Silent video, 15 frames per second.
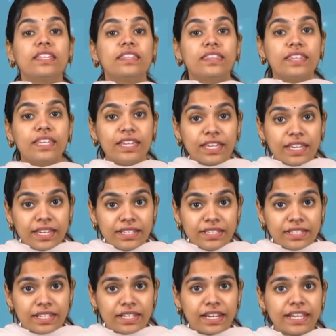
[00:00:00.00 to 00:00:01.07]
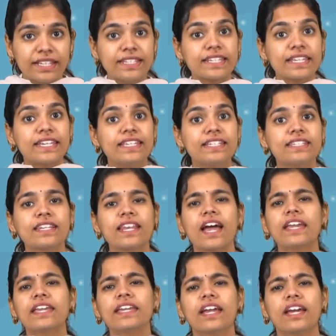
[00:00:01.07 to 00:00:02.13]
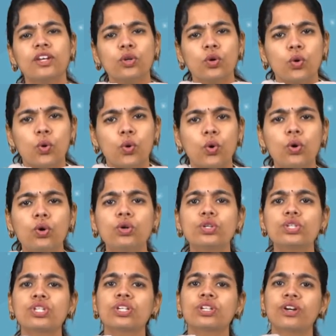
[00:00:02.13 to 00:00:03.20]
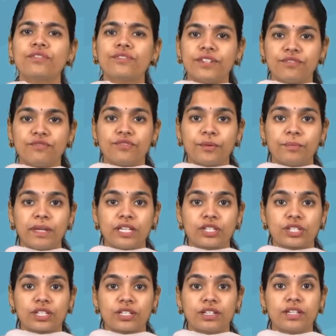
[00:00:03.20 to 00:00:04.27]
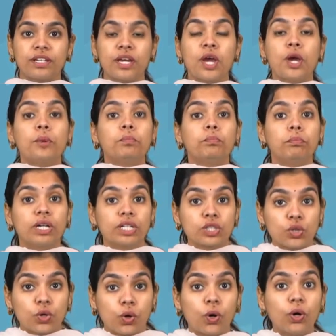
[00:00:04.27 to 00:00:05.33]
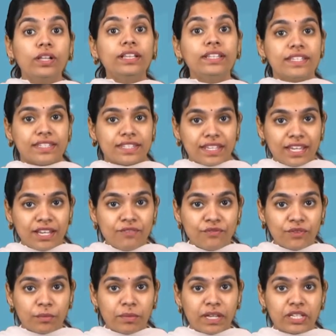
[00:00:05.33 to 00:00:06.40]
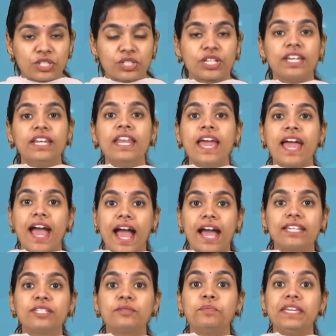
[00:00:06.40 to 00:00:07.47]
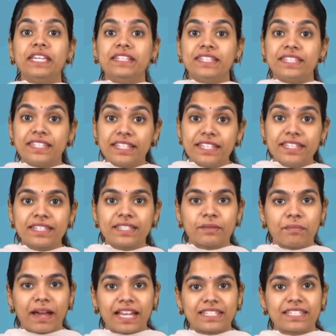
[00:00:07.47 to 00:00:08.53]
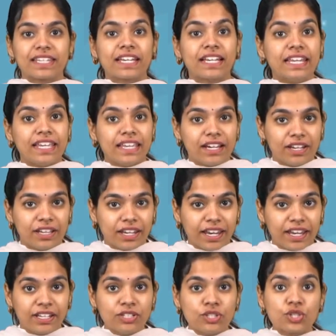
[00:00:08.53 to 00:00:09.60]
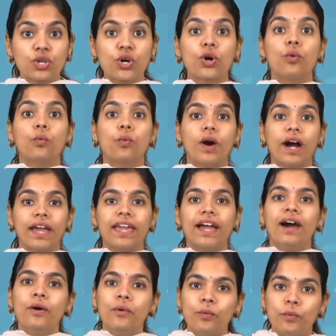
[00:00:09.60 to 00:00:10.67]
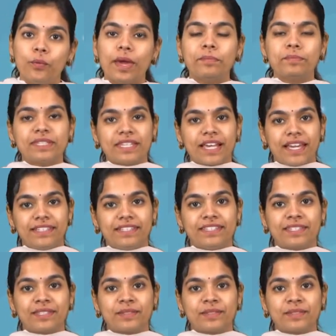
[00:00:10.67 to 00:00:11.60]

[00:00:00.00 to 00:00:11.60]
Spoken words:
The internet is like an ocean of information, but all this information has been systematically arranged via websites.